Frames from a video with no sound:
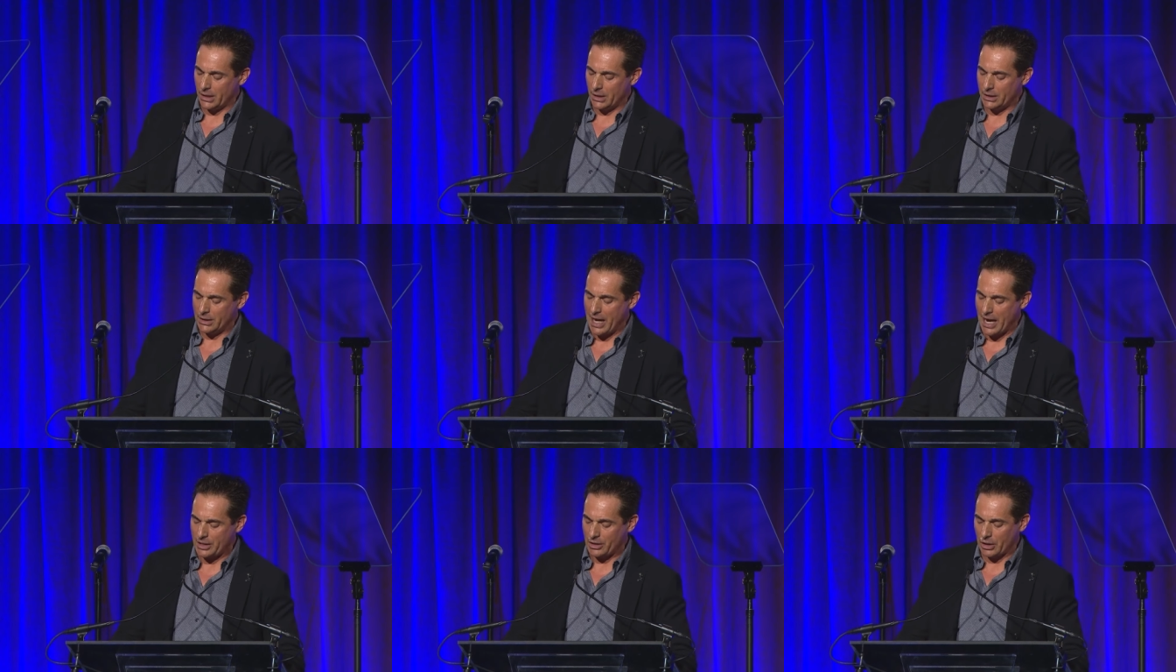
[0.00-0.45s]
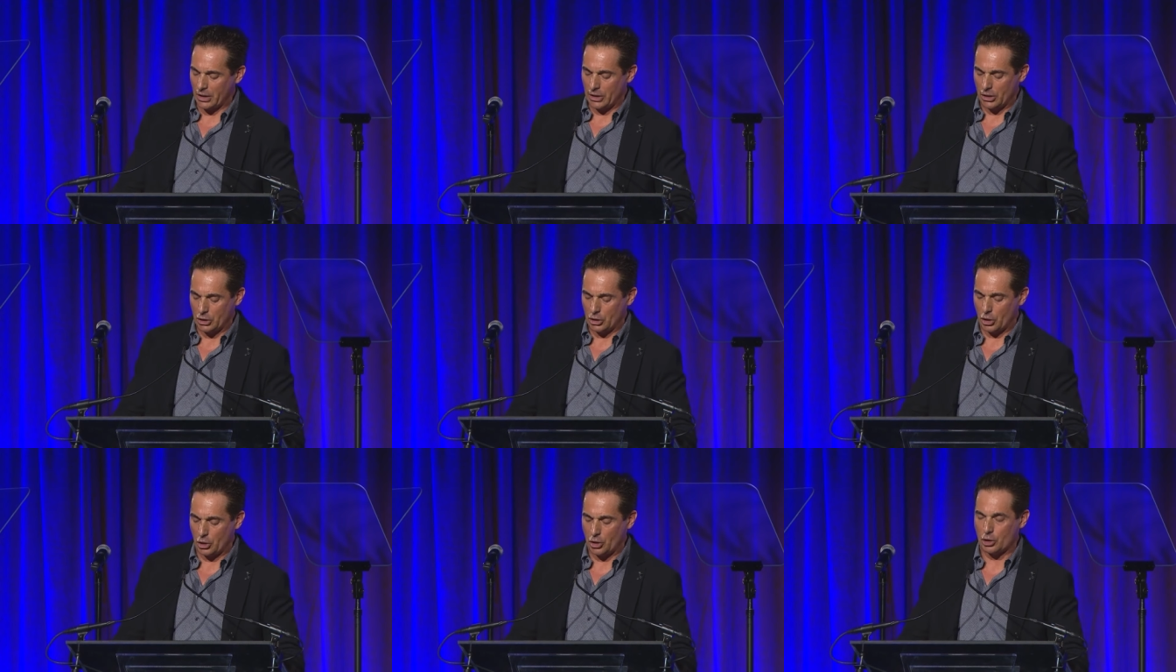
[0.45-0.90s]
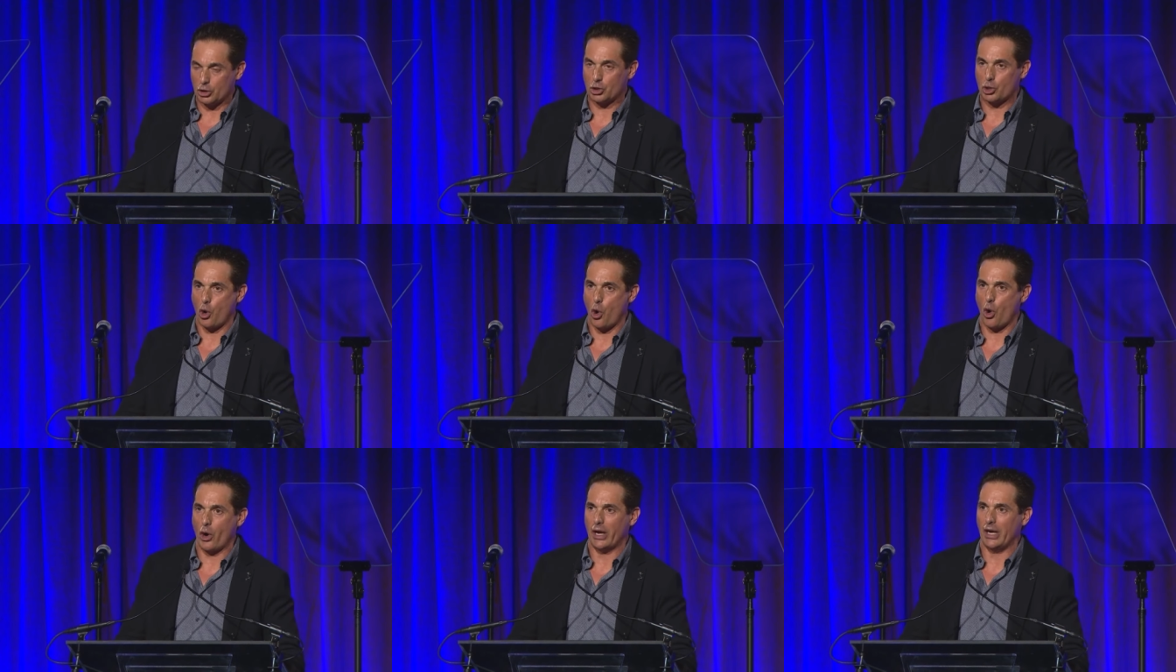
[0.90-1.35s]
inducted into the
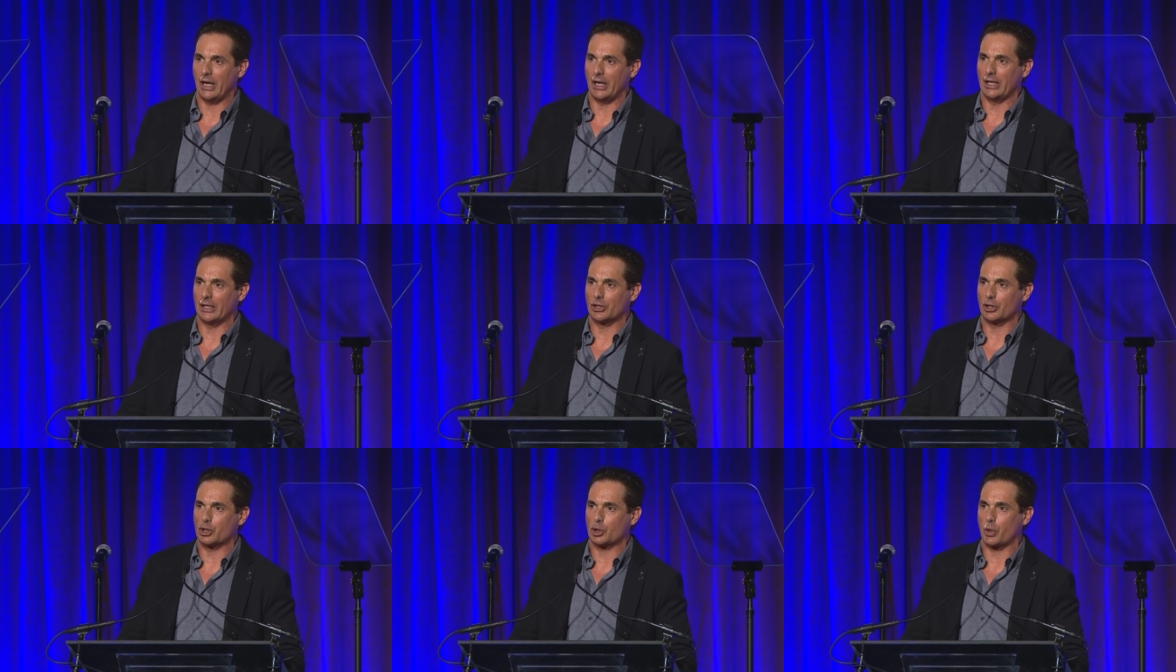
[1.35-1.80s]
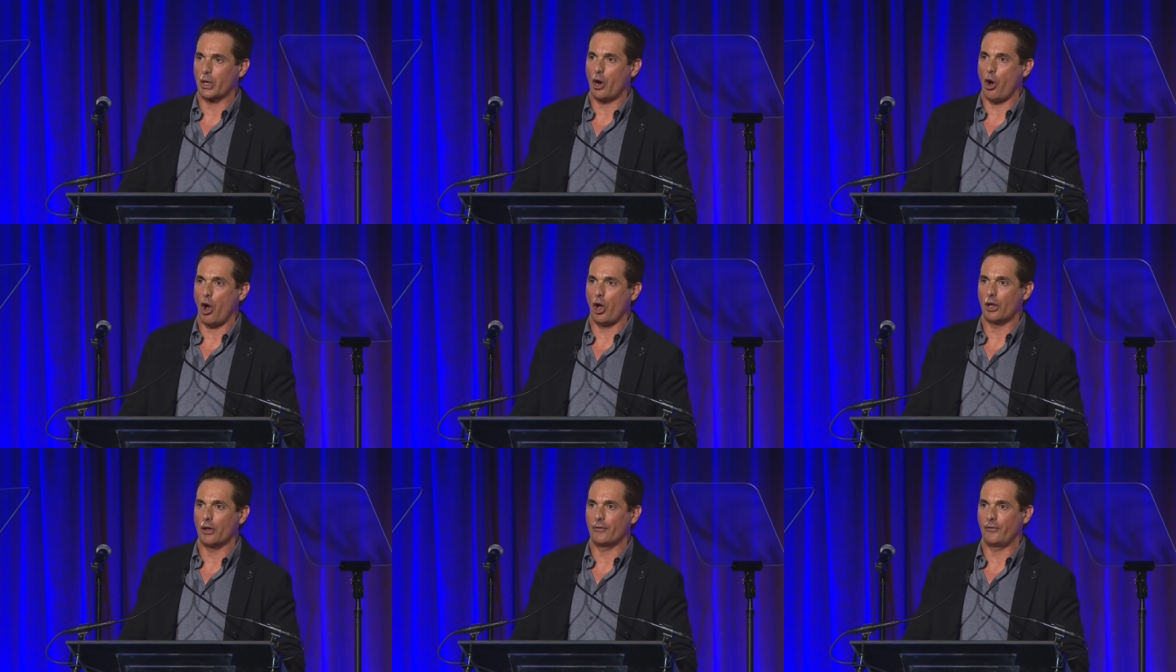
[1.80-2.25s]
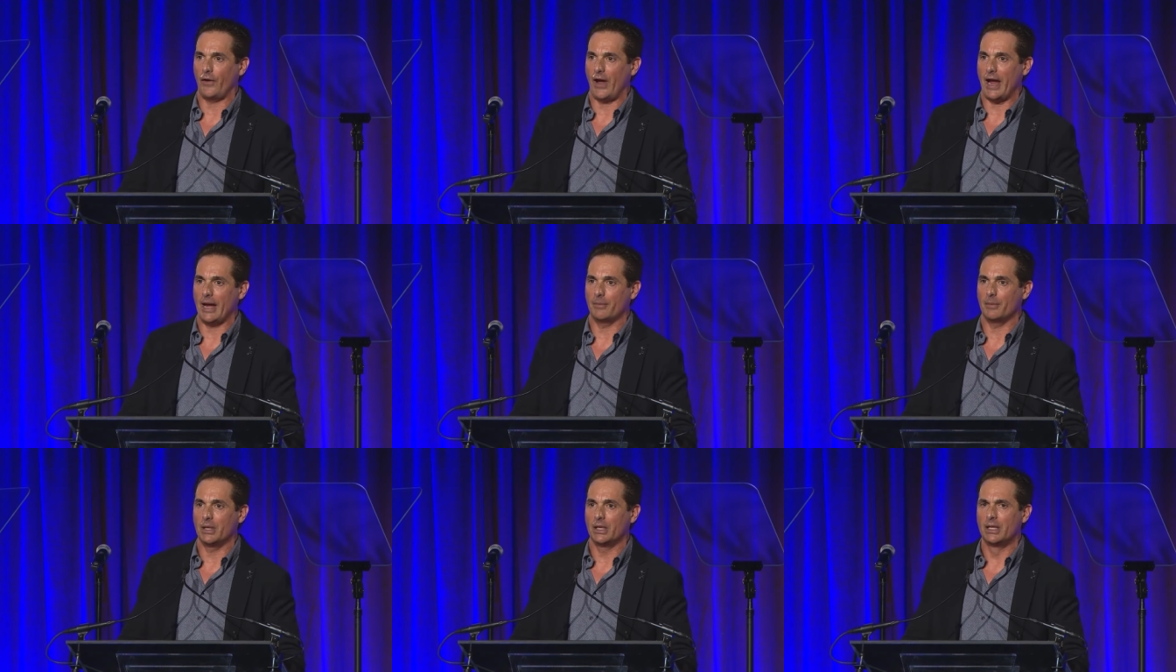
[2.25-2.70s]
Toy Industry Hall of
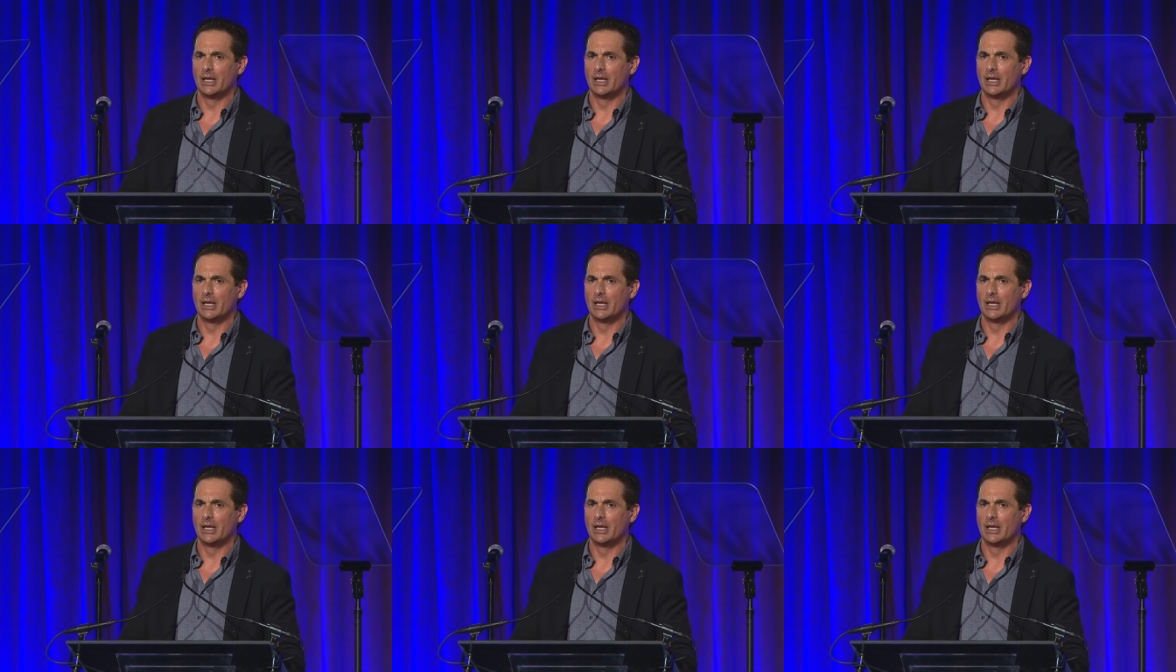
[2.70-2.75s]
Fame.